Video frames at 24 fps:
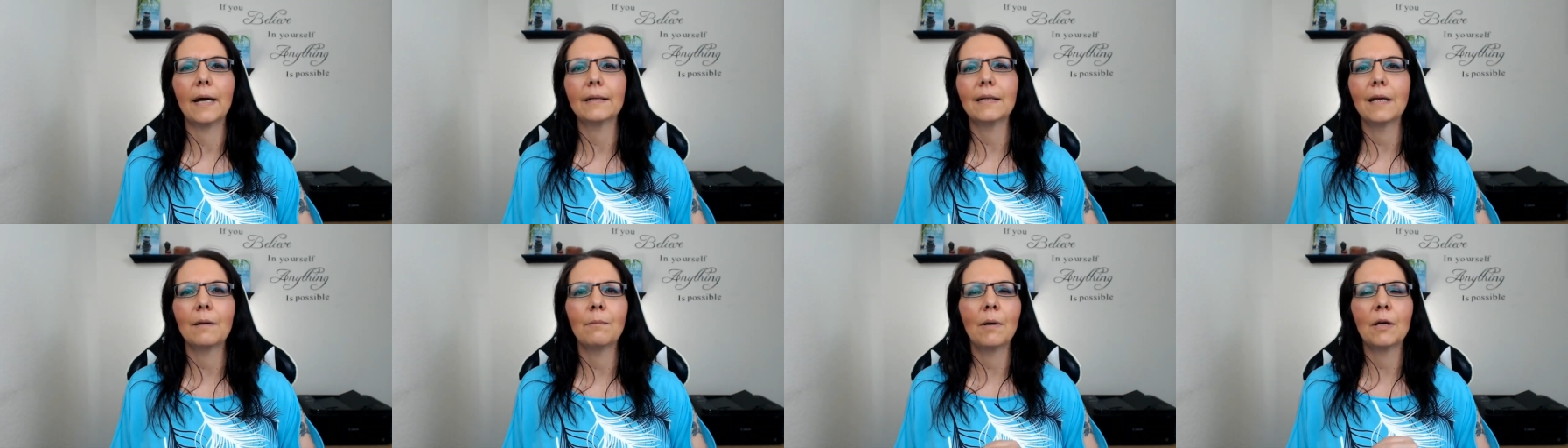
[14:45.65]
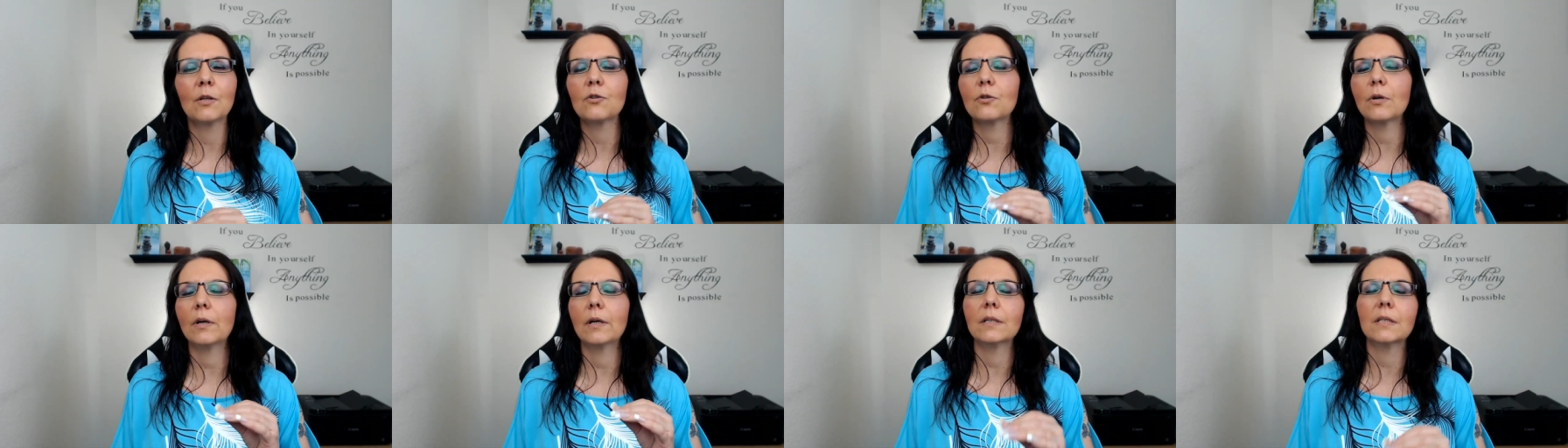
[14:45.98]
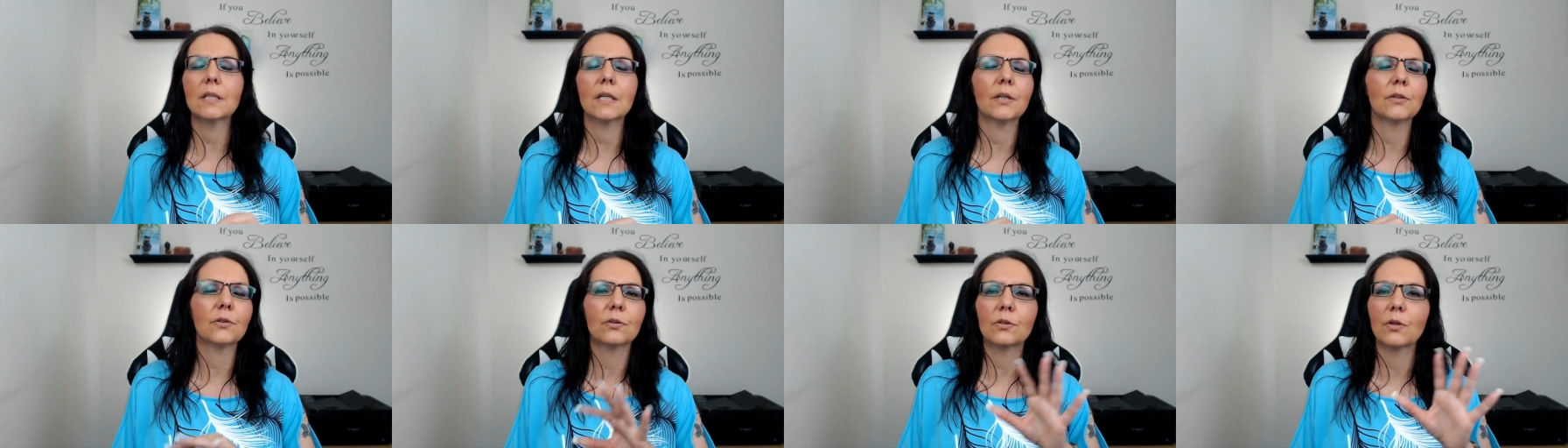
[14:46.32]
They may try to
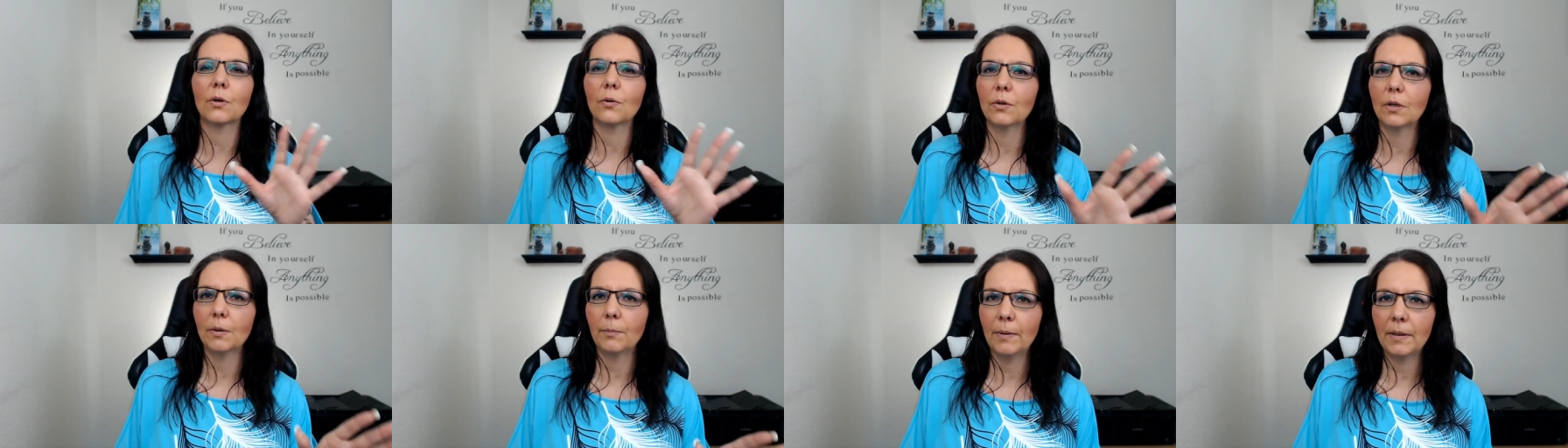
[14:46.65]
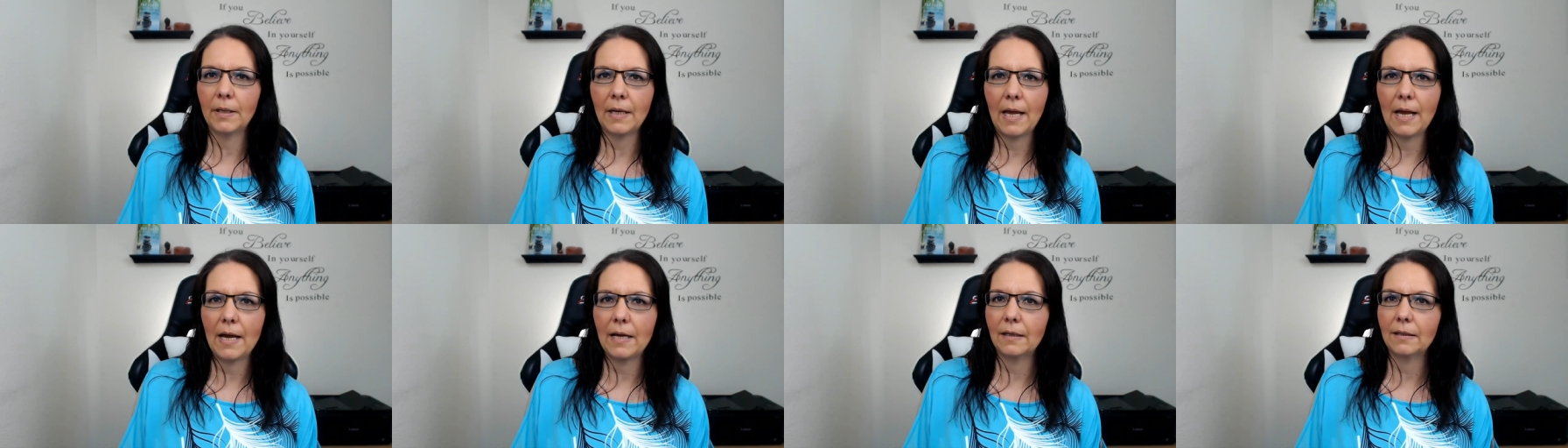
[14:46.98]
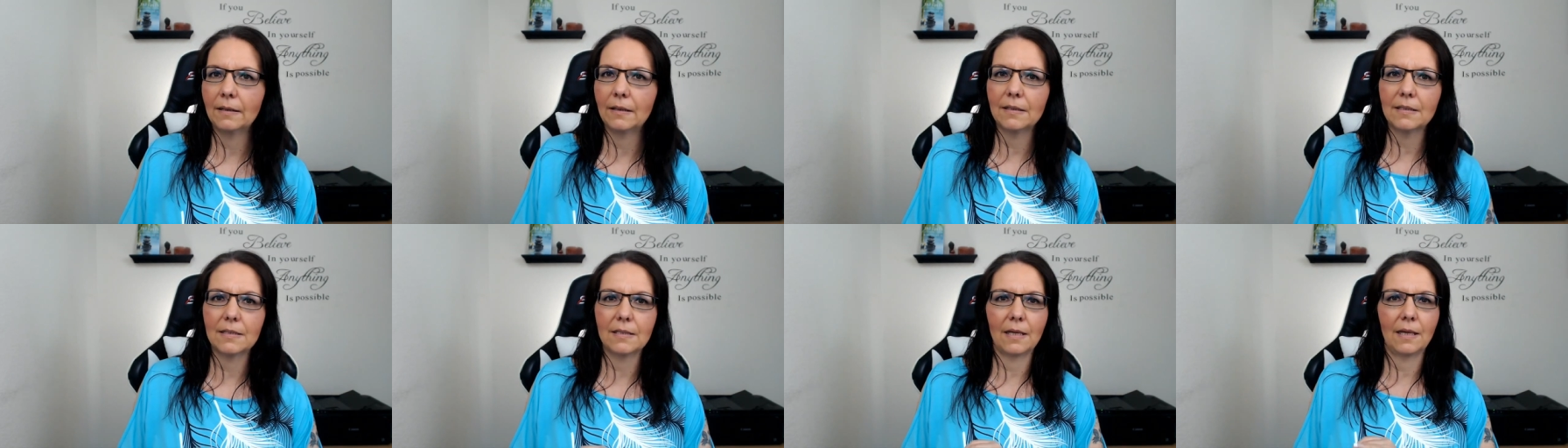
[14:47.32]
tell you totally
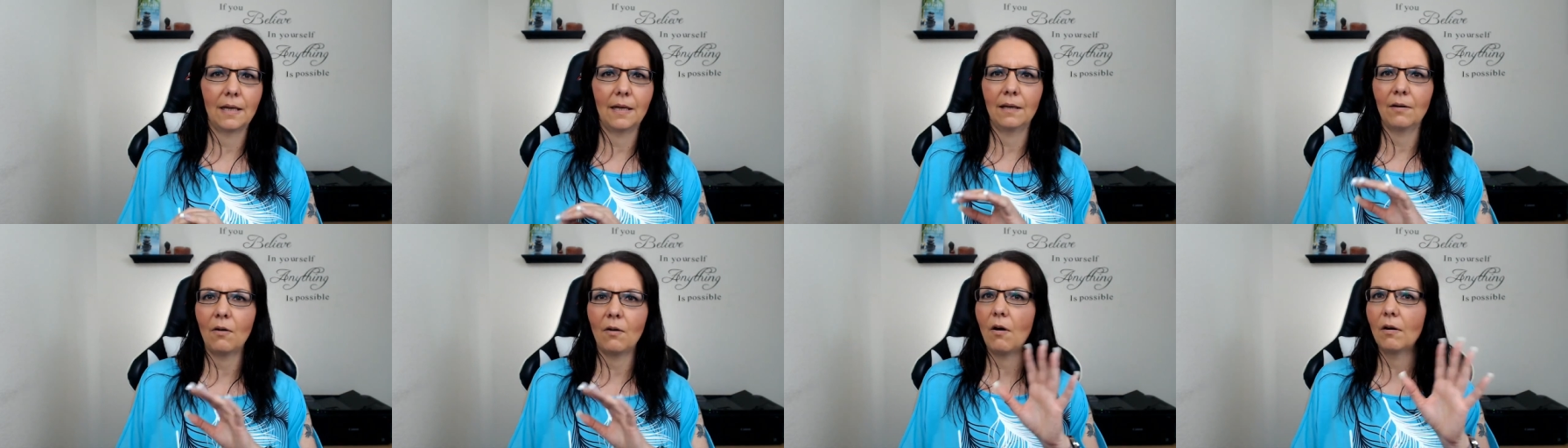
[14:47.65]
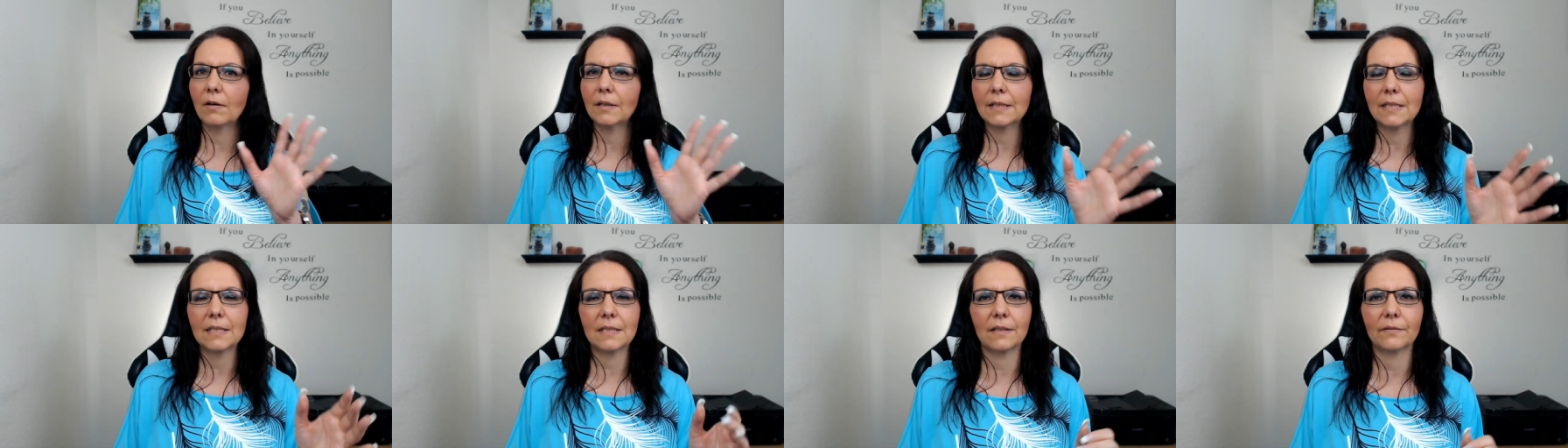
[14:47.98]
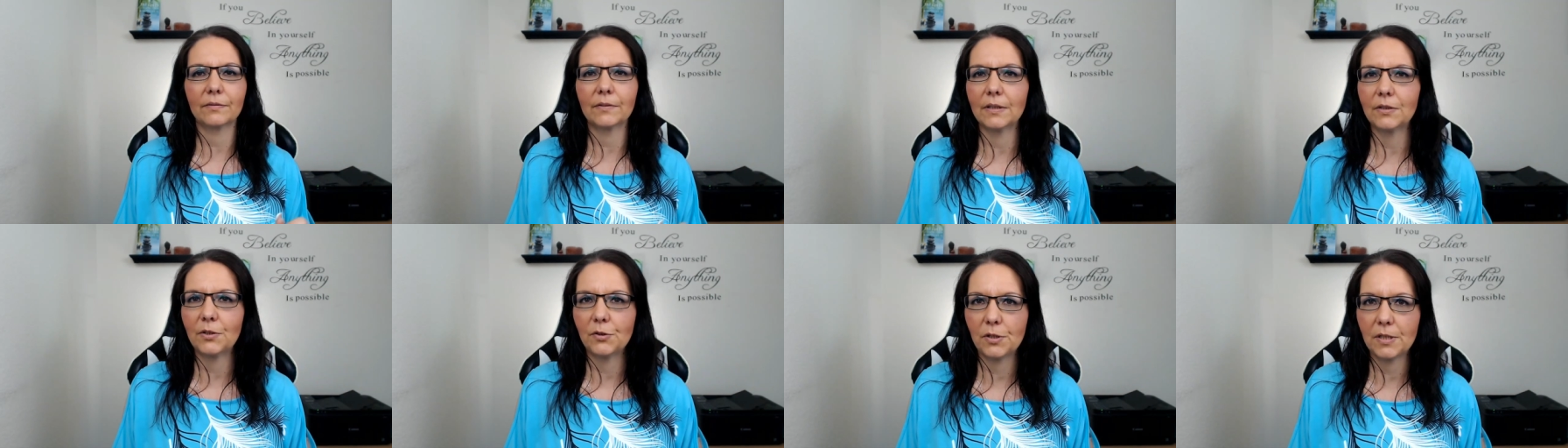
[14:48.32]
bananas and all that stuff
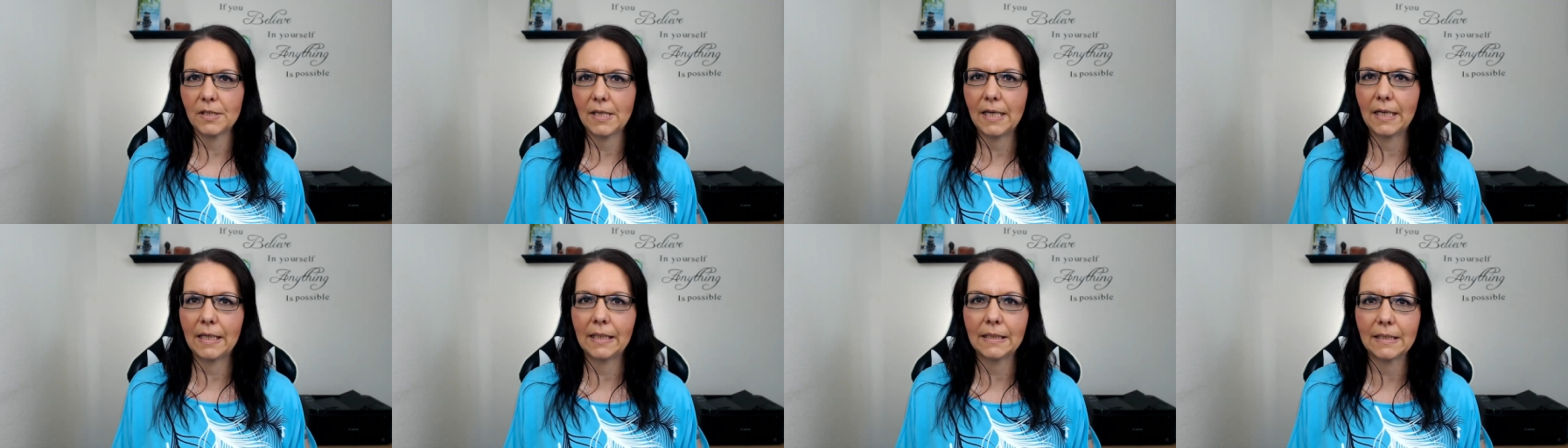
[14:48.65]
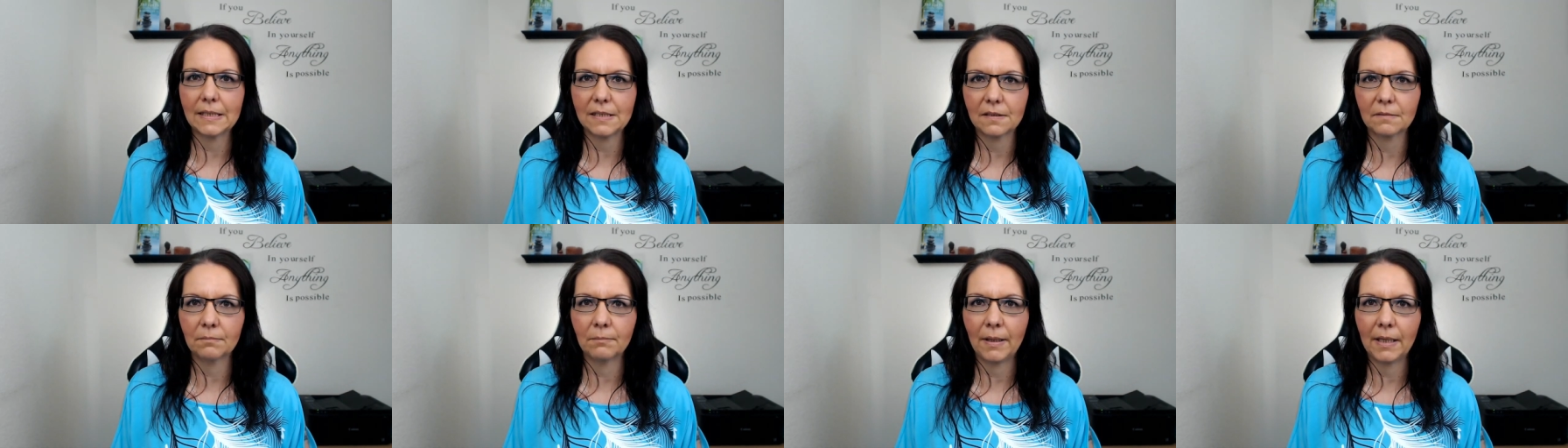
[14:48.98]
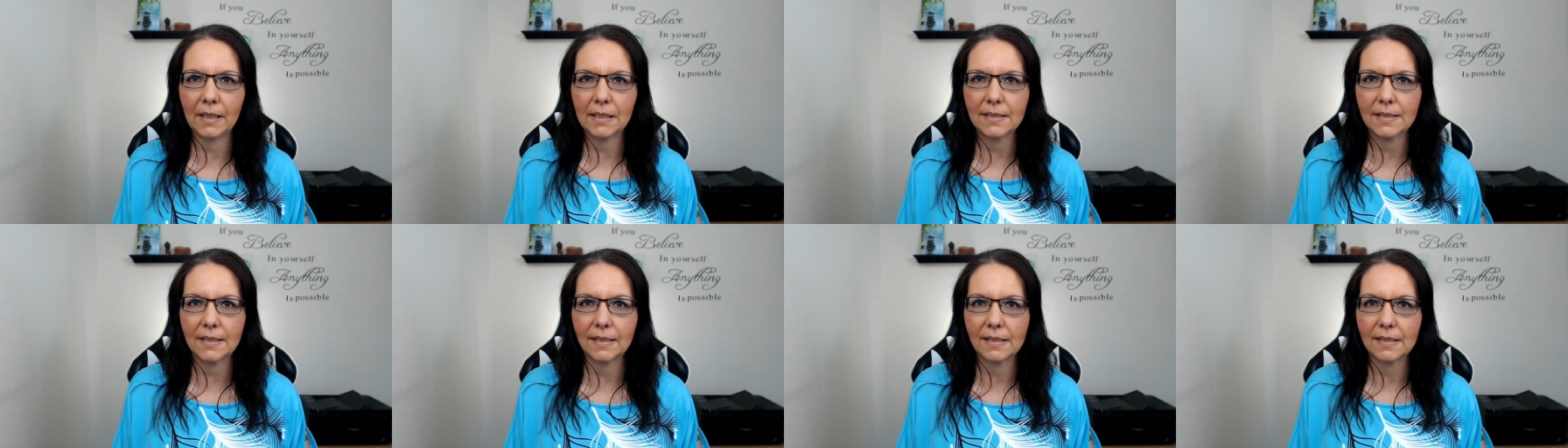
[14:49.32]
that you're saying doesn't
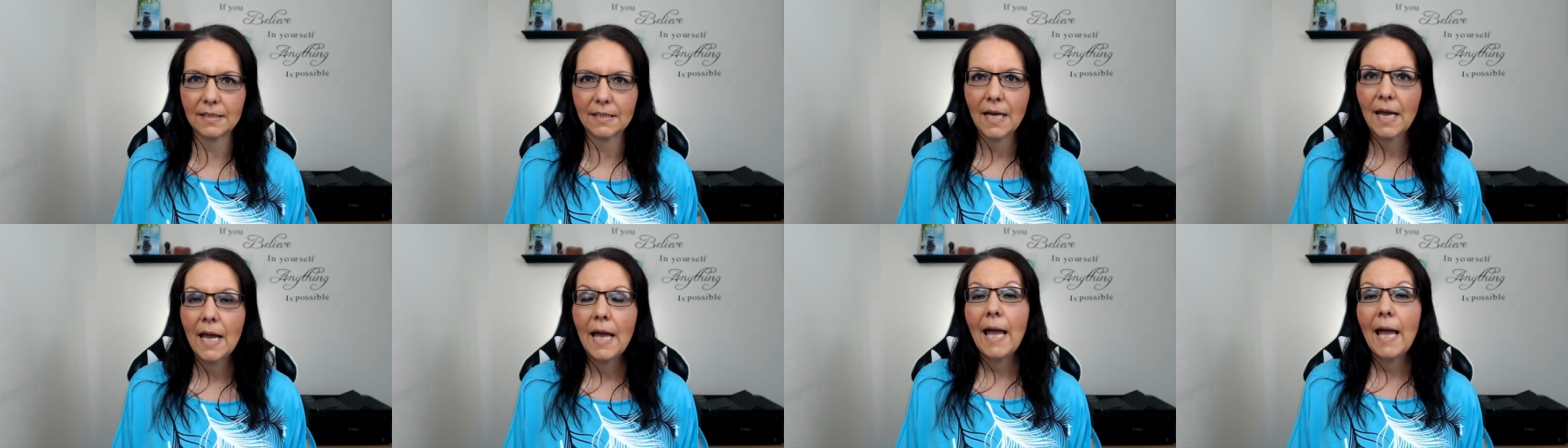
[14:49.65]
make sense.